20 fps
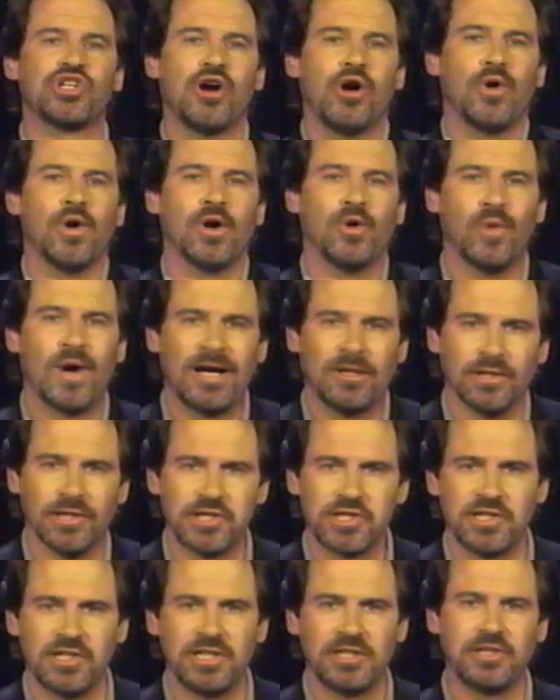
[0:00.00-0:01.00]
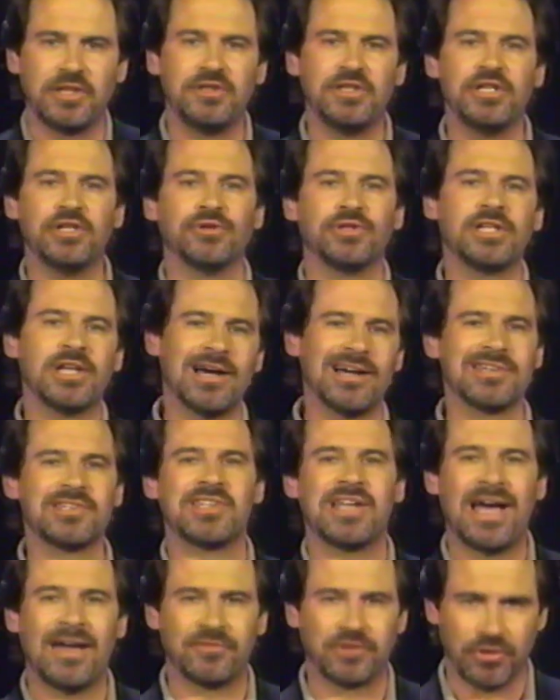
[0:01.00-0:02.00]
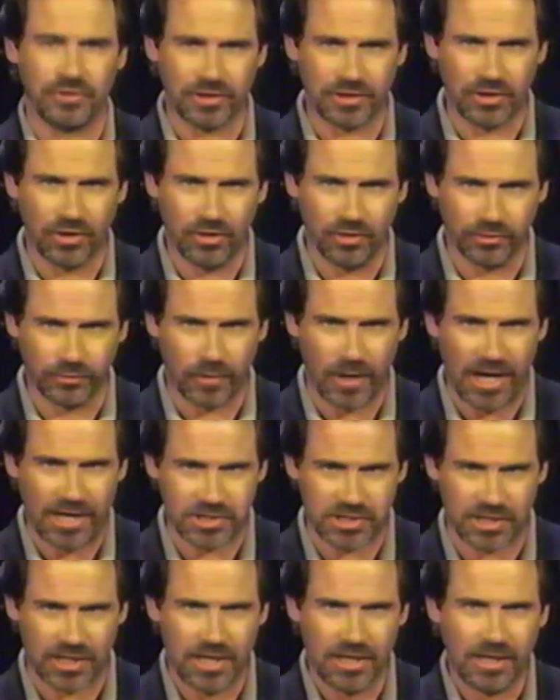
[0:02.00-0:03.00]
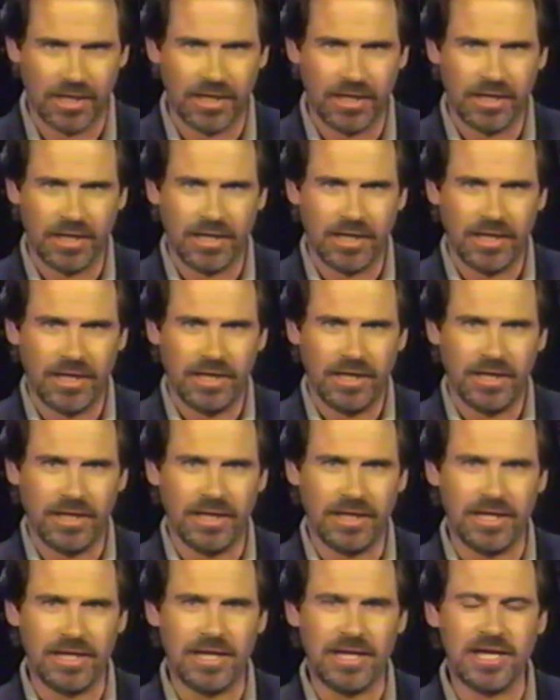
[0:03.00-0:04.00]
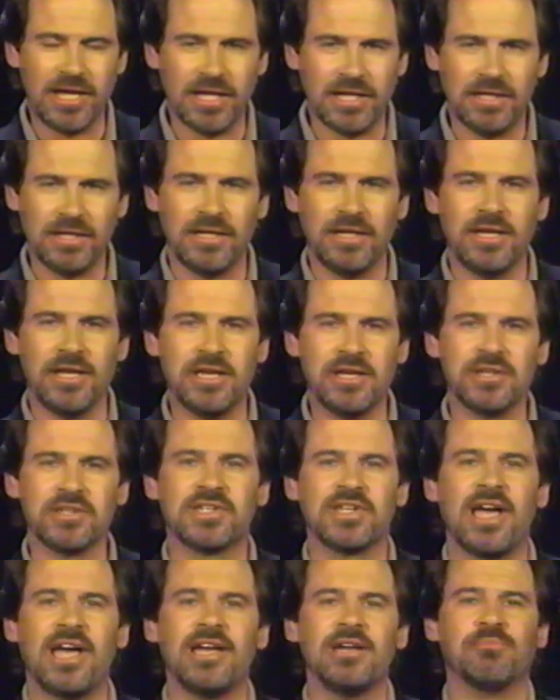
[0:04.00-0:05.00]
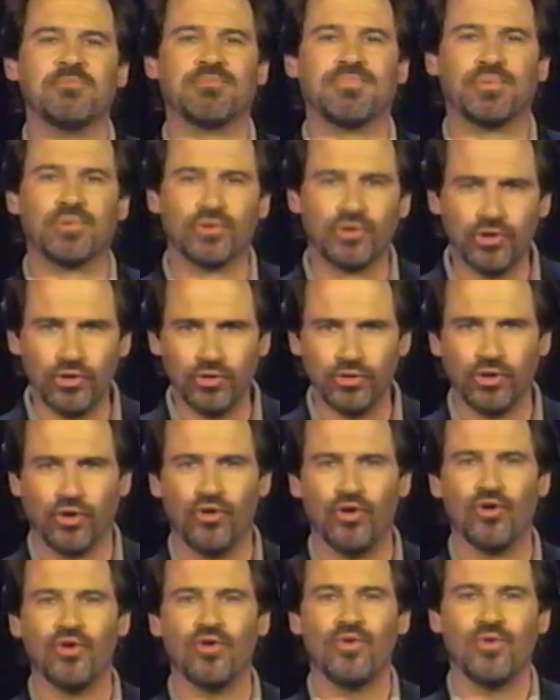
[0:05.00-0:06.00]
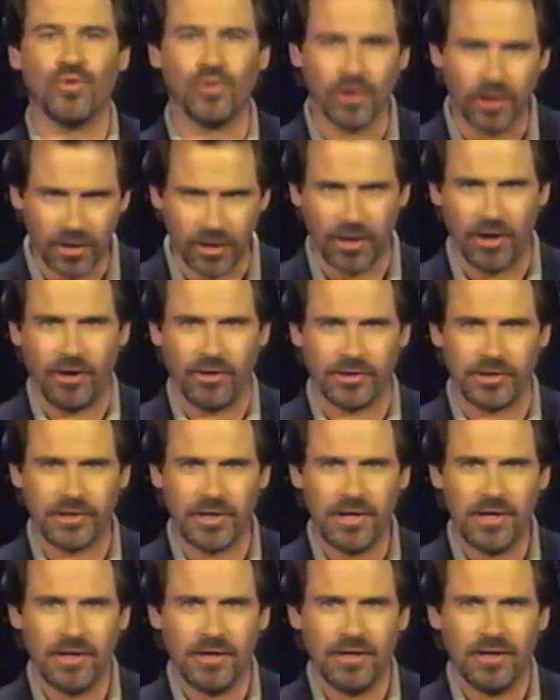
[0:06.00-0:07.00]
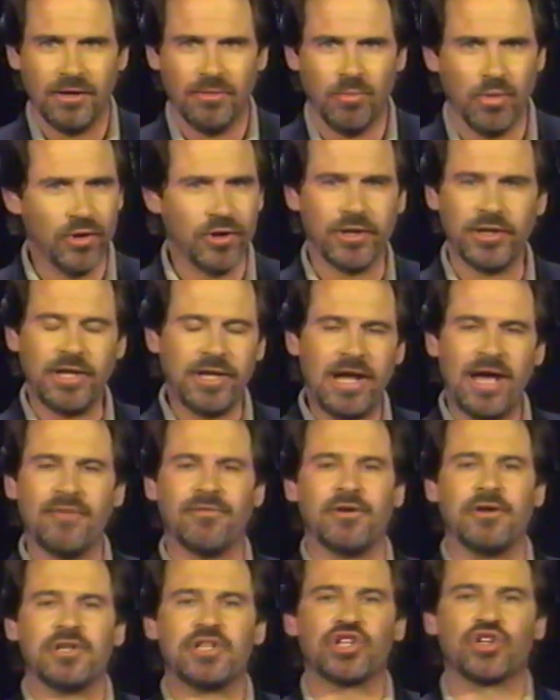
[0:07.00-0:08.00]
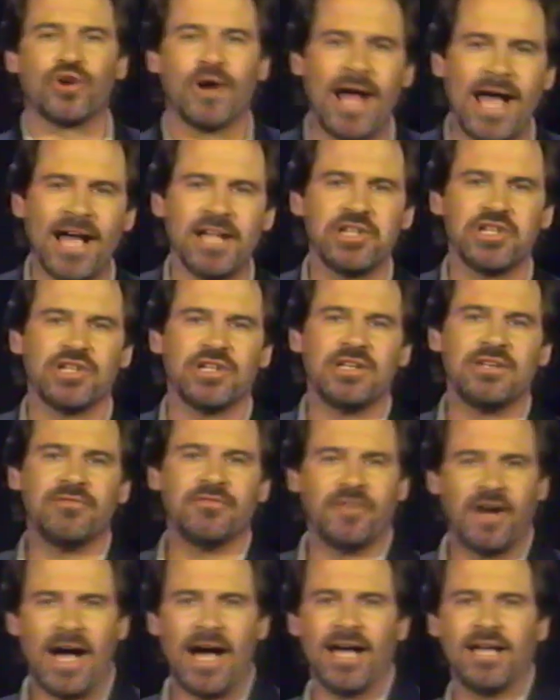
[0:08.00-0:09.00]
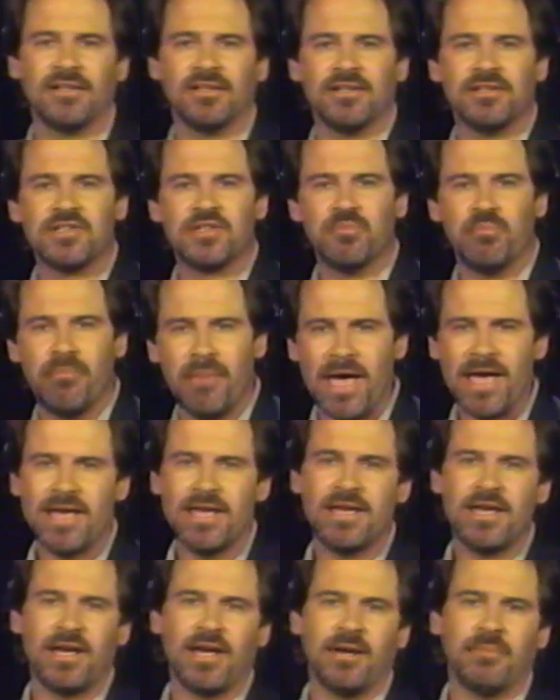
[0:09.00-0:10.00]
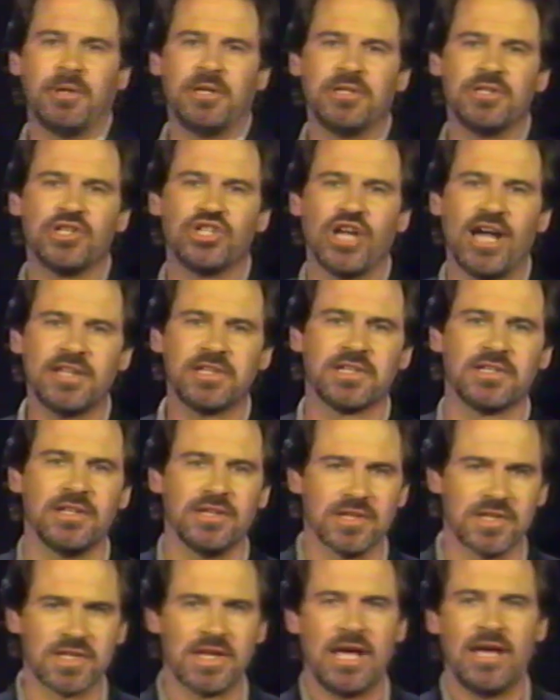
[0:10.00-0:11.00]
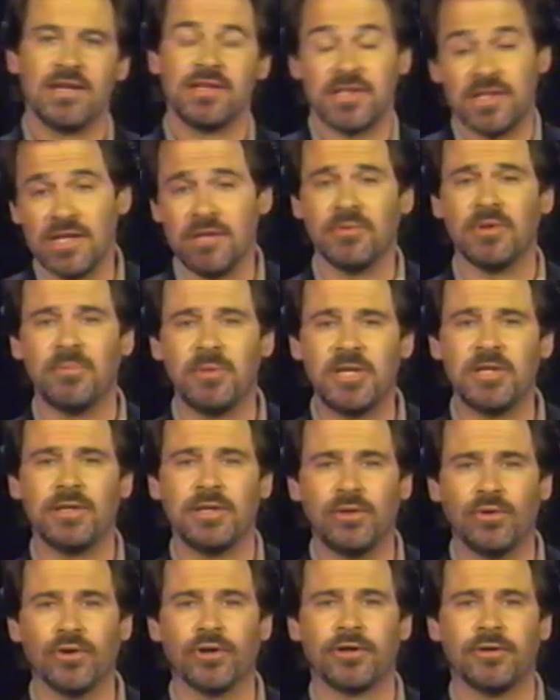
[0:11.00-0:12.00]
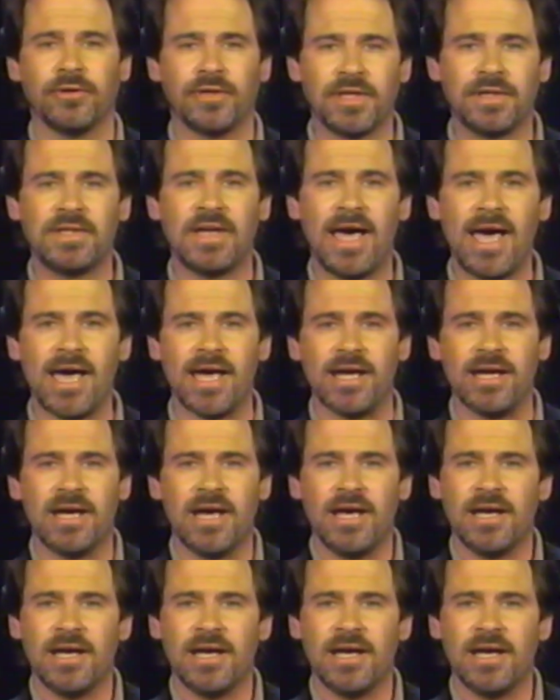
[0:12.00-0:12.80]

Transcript: beginning of show while listening to Neil Young's After the Gold Rush. It is a brutal world. More than ever, tragedy, violence, mayhem, and injustice seem to be the order of the day.